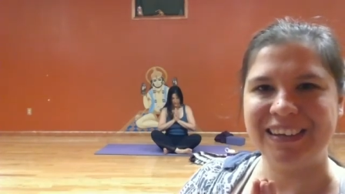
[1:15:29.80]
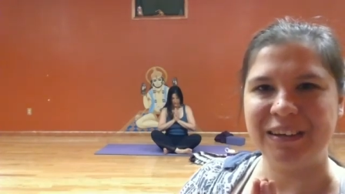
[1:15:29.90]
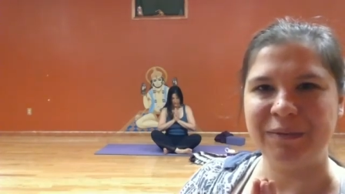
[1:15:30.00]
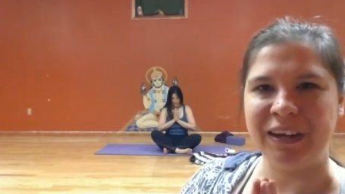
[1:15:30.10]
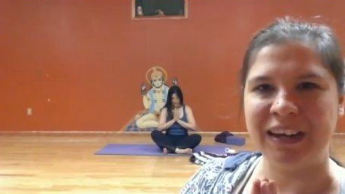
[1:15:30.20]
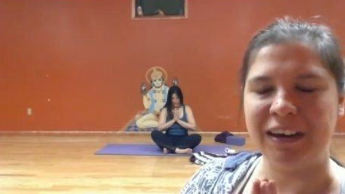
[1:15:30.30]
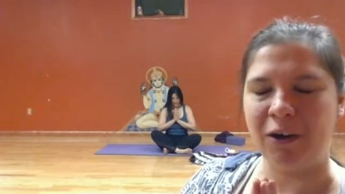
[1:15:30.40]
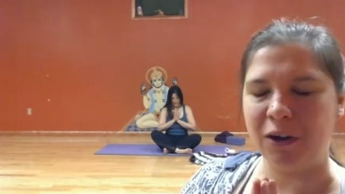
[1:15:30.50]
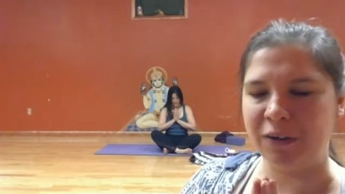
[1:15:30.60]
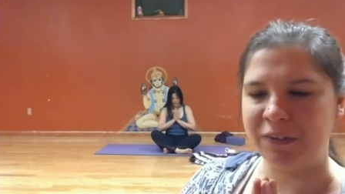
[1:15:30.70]
But in
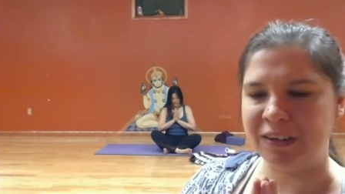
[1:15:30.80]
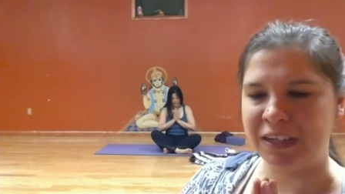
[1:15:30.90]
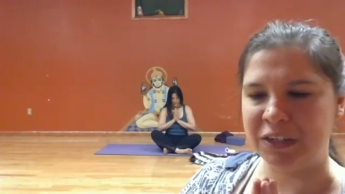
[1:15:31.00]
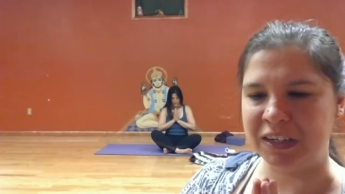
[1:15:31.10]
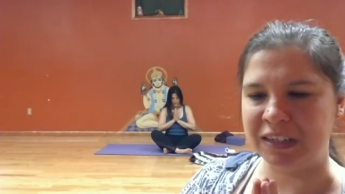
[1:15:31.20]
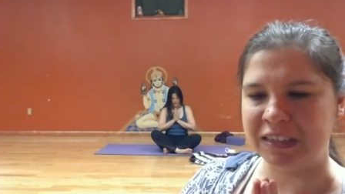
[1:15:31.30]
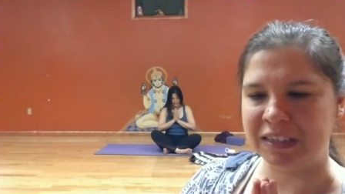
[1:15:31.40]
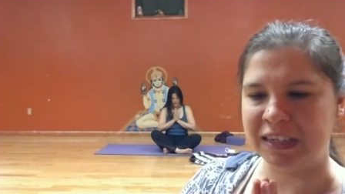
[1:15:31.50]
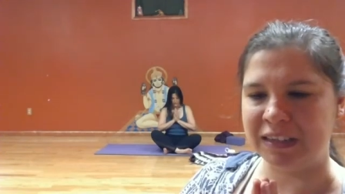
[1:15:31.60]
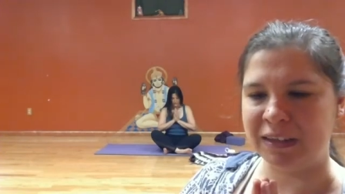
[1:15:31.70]
all of the teachings, it
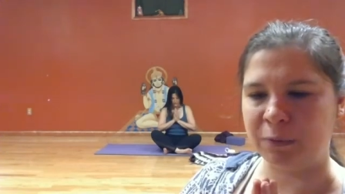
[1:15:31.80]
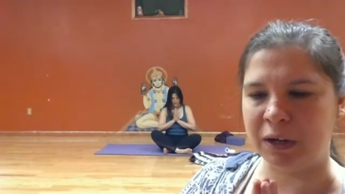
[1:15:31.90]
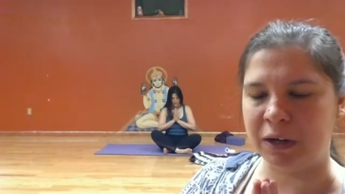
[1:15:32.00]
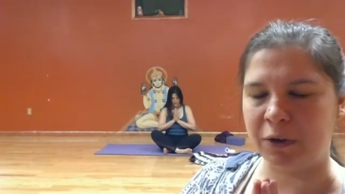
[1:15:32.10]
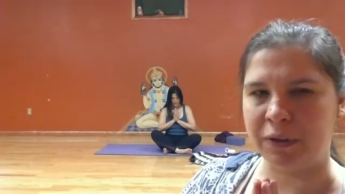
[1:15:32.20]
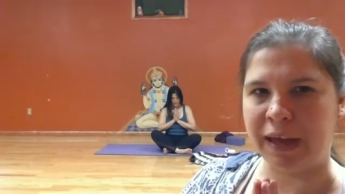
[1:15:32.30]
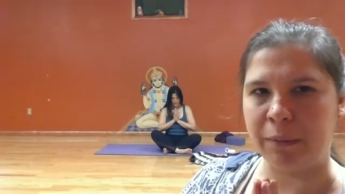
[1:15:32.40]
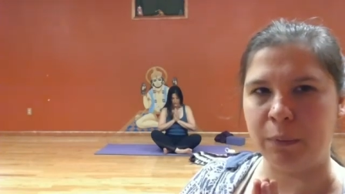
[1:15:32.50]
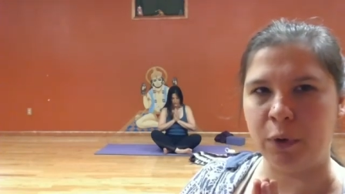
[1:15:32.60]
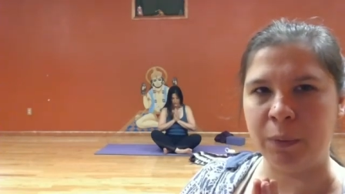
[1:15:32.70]
said that when you're in that
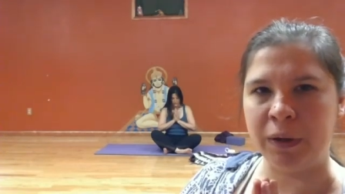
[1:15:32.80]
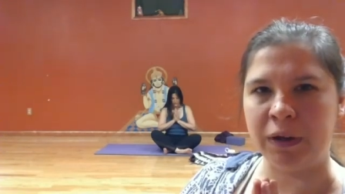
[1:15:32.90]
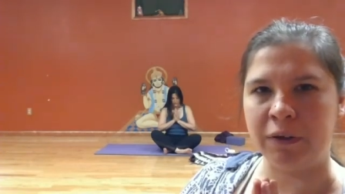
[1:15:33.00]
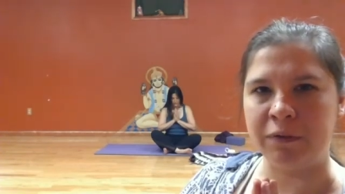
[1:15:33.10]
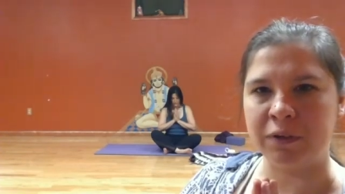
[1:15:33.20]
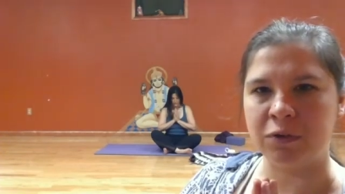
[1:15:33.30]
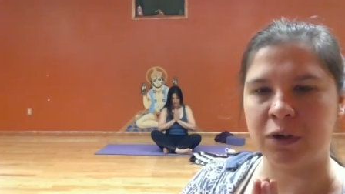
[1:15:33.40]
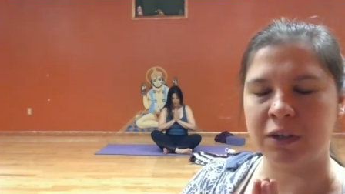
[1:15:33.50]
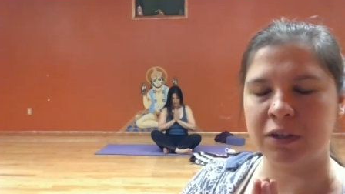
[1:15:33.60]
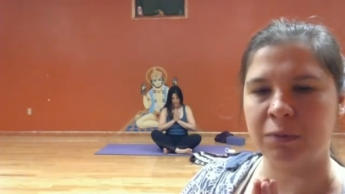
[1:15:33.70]
moment of
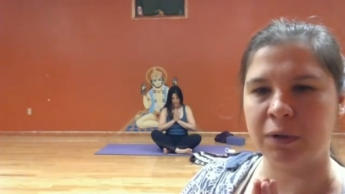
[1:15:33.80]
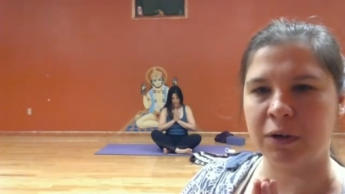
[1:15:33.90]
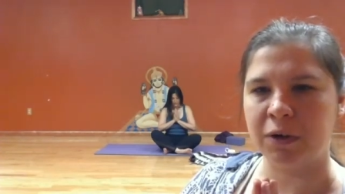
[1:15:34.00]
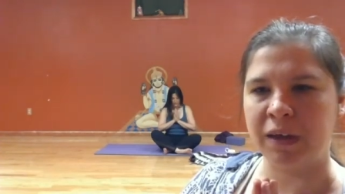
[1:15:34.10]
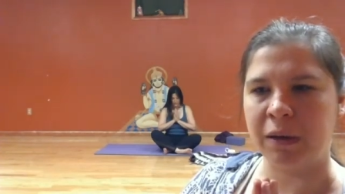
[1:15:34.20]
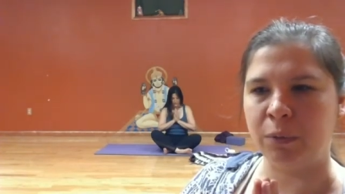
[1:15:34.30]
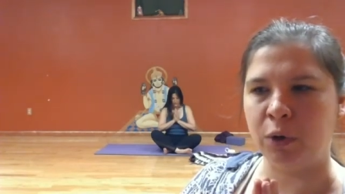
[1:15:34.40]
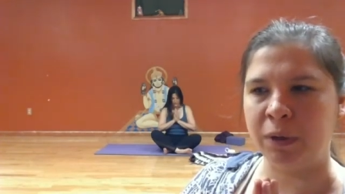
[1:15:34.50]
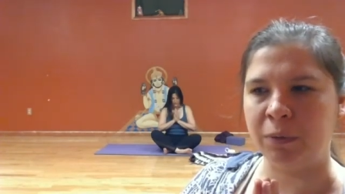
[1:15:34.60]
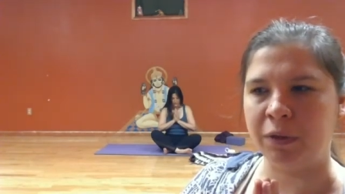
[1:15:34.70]
destruction, when you're in that
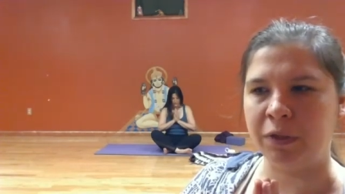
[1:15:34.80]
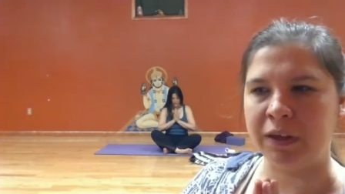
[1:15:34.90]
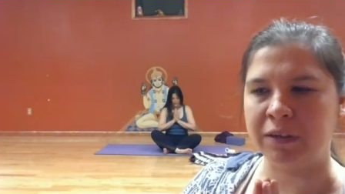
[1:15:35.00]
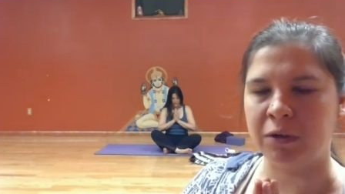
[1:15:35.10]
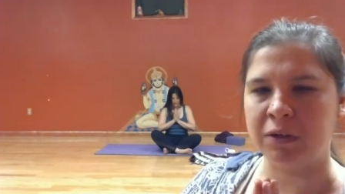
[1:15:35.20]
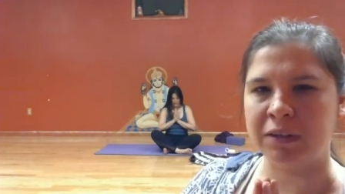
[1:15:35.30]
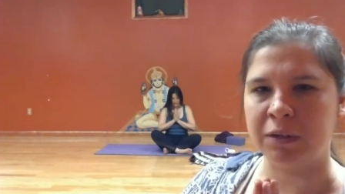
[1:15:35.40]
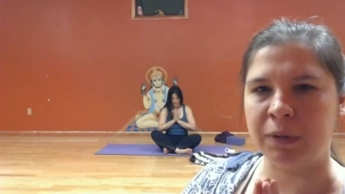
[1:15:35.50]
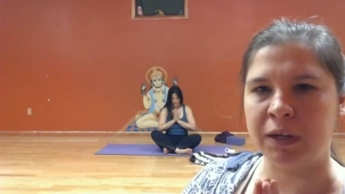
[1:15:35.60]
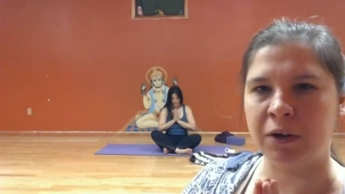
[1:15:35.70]
moment when things are
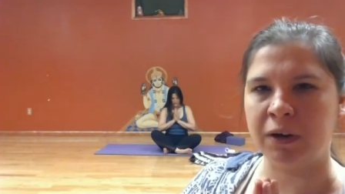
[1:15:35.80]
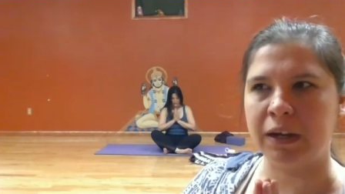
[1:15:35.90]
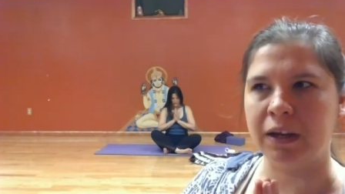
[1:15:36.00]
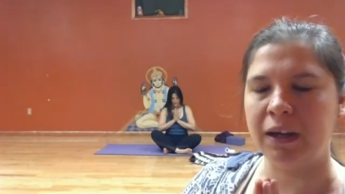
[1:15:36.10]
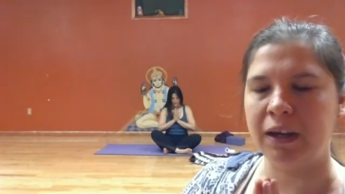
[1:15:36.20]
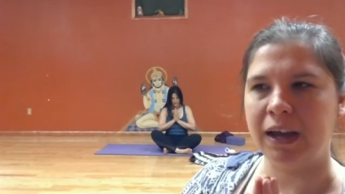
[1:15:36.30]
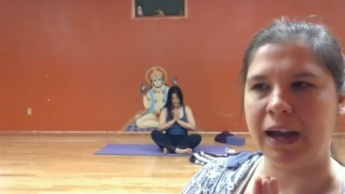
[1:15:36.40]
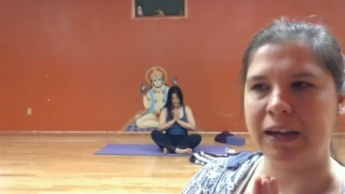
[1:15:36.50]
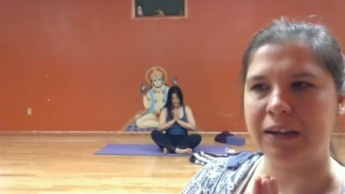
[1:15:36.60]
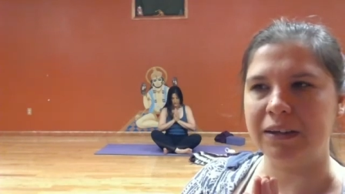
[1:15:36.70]
disappearing,
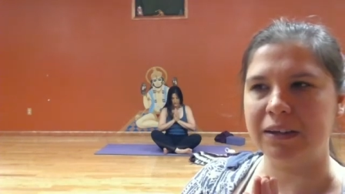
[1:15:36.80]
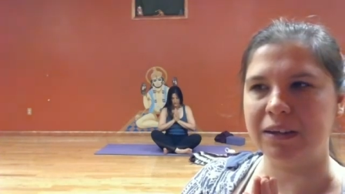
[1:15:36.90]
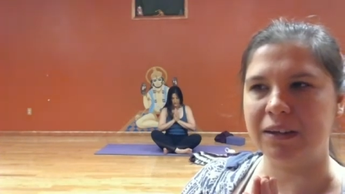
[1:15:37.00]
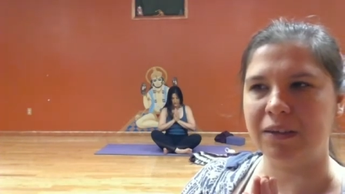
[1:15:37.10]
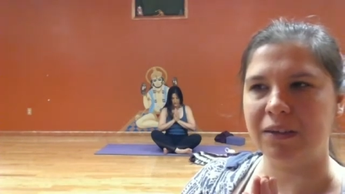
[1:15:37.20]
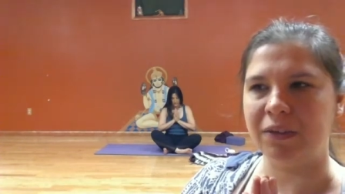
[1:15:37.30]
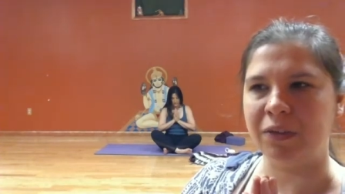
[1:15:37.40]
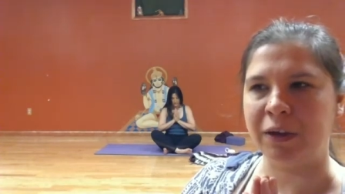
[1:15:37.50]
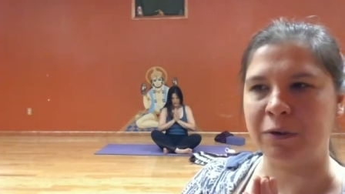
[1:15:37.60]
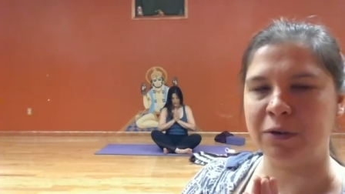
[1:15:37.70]
and
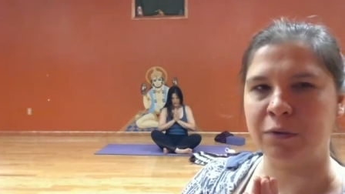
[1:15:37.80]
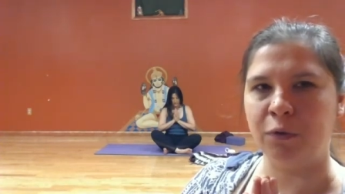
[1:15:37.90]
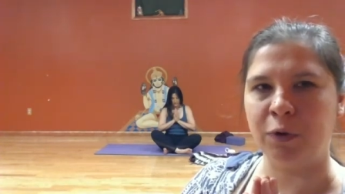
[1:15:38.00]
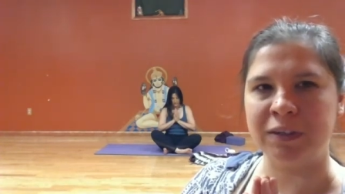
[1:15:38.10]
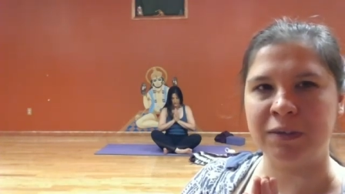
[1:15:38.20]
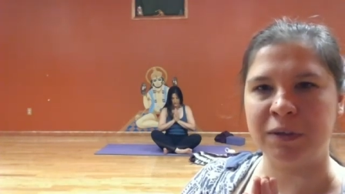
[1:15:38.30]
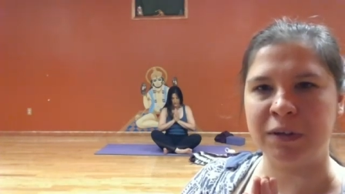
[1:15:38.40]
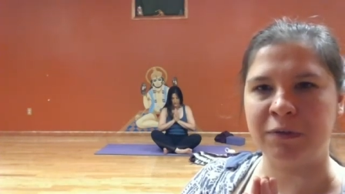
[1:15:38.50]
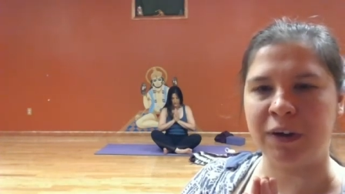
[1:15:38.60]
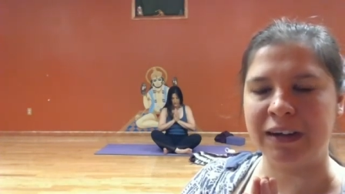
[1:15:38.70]
there's the voice of the
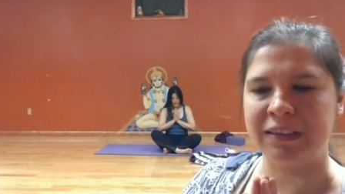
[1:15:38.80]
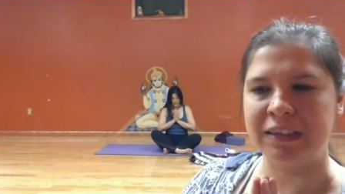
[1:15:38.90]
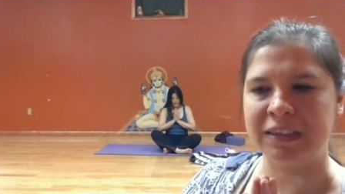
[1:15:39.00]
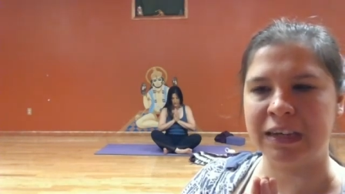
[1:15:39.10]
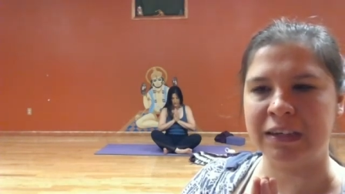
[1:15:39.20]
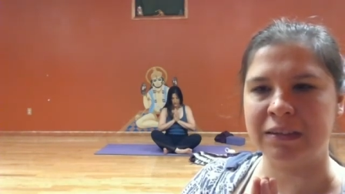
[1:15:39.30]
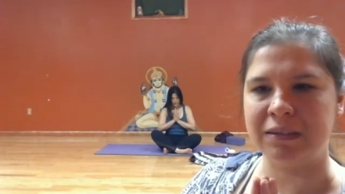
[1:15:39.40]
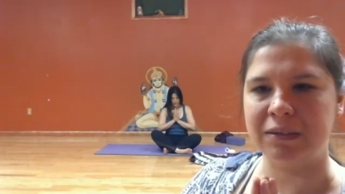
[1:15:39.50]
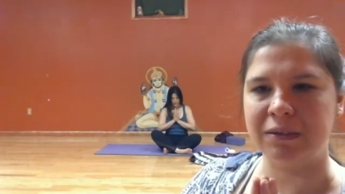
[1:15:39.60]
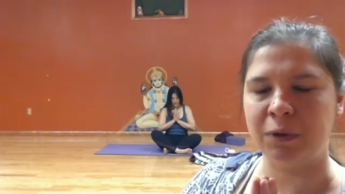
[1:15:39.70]
divine that
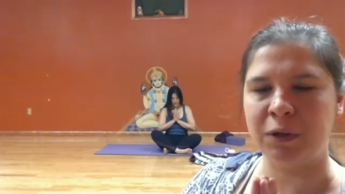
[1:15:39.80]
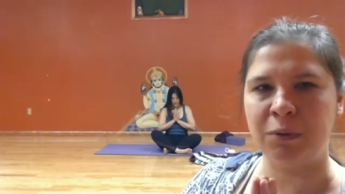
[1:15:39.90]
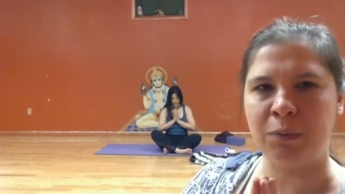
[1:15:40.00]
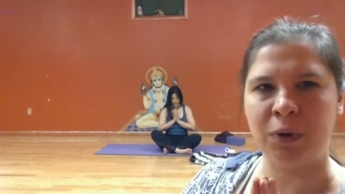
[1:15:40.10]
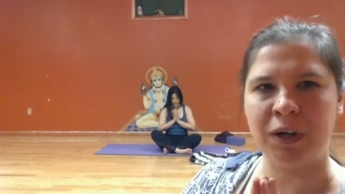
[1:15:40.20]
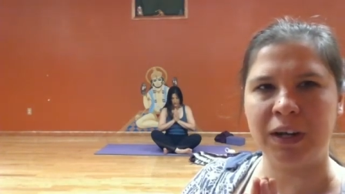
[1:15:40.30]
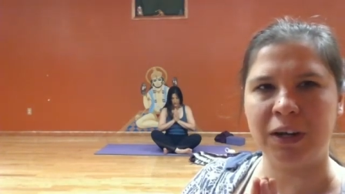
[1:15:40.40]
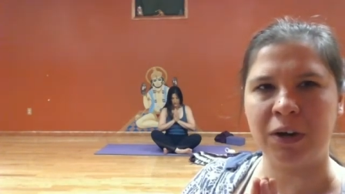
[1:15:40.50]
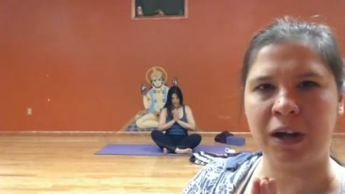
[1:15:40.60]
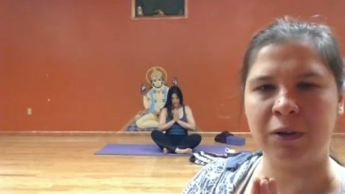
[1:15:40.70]
says, what are you mourning?
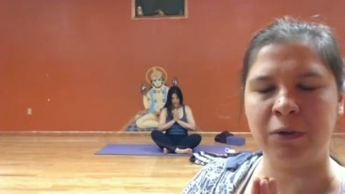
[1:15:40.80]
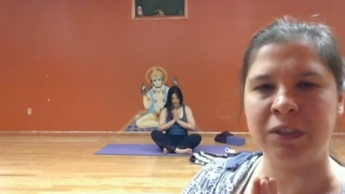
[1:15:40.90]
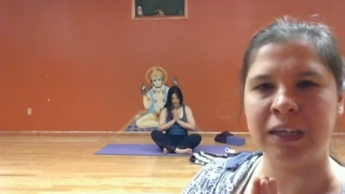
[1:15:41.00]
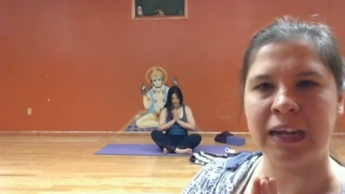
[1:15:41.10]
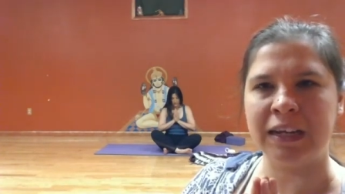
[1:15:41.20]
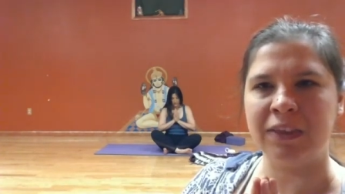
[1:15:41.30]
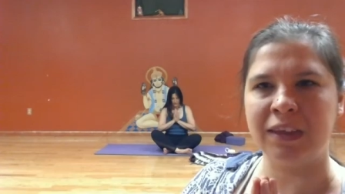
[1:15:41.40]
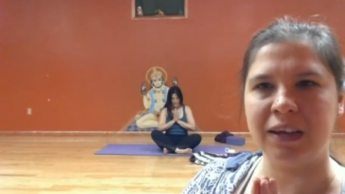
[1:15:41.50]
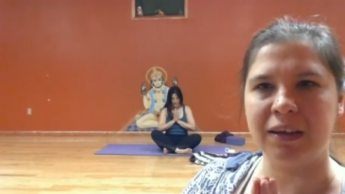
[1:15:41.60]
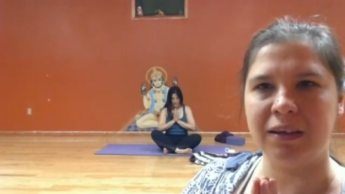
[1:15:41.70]
You're not losing
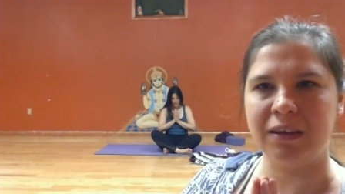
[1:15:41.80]
anything,